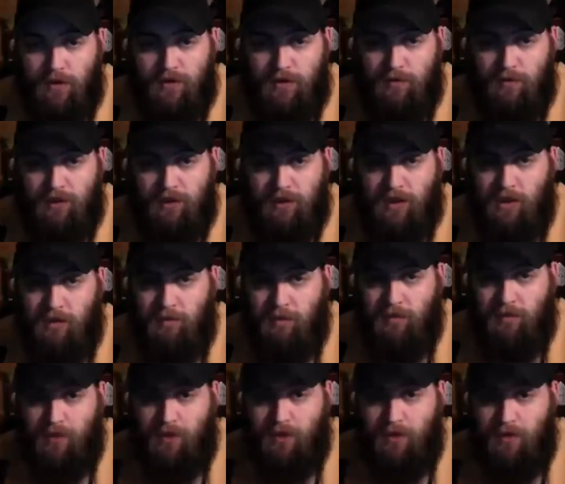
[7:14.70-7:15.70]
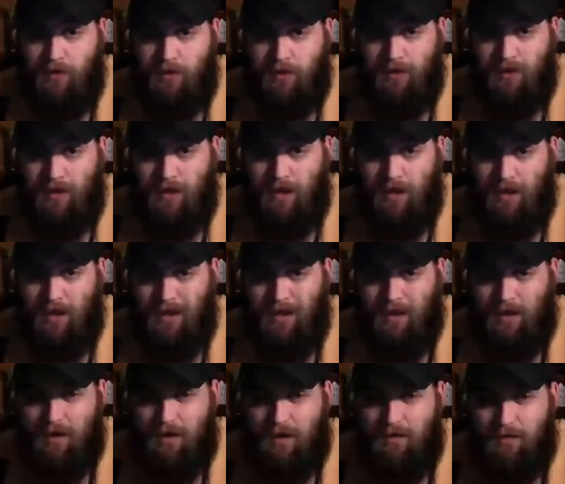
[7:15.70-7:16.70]
my setup over here. This is kind of
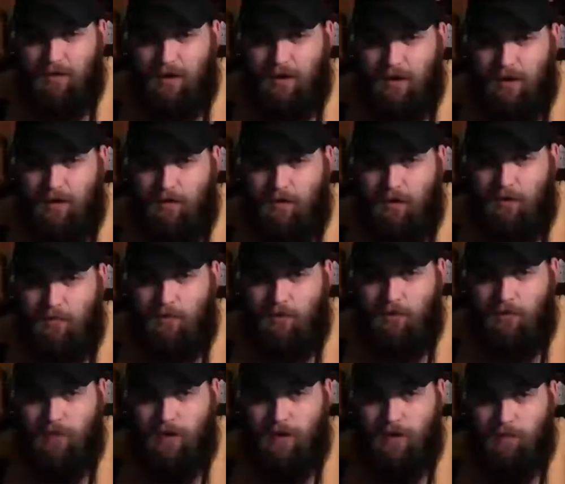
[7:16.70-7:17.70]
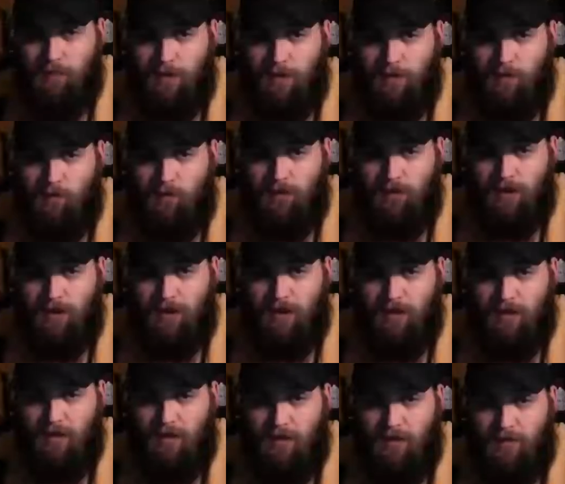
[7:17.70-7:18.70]
gaudy right now. I'll move that around. Once I
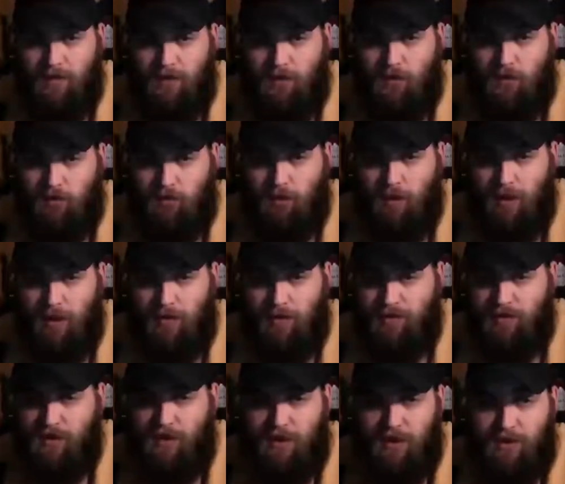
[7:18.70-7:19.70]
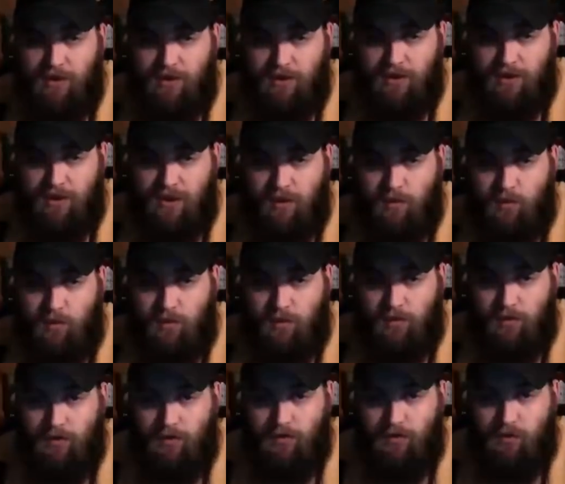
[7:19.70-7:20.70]
get enough solar panels, then I can just stick 1 or
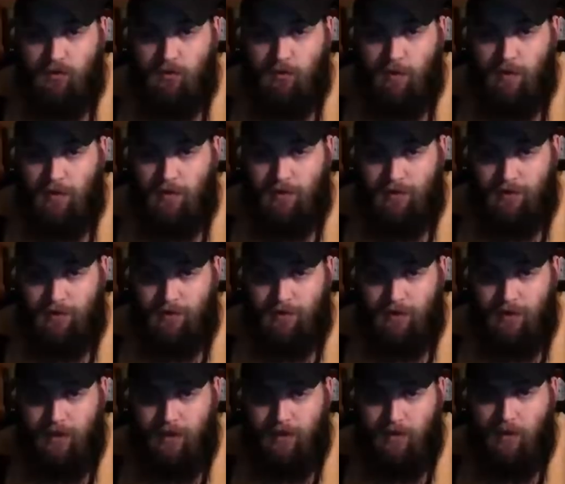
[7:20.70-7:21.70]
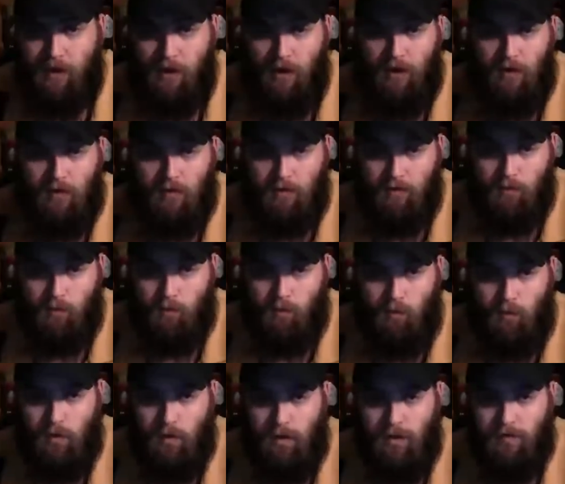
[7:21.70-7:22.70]
2 solar panels over here, or
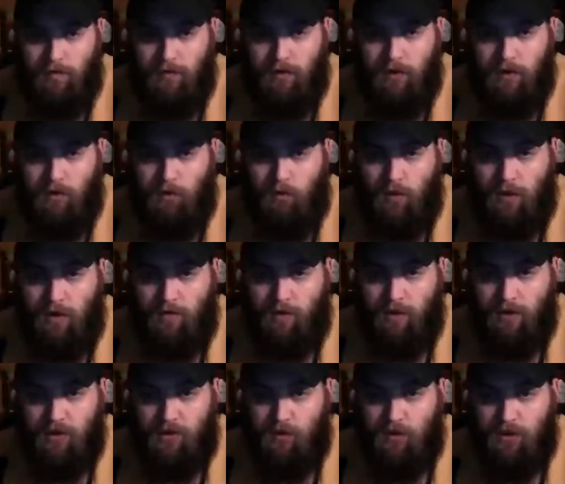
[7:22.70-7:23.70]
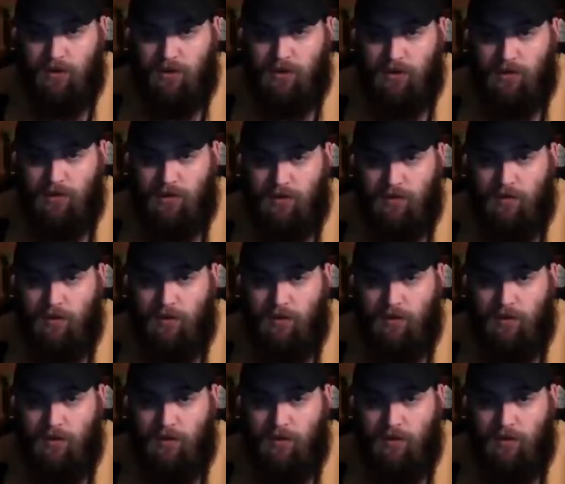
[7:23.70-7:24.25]
whatever, you know, whatever I switch this to.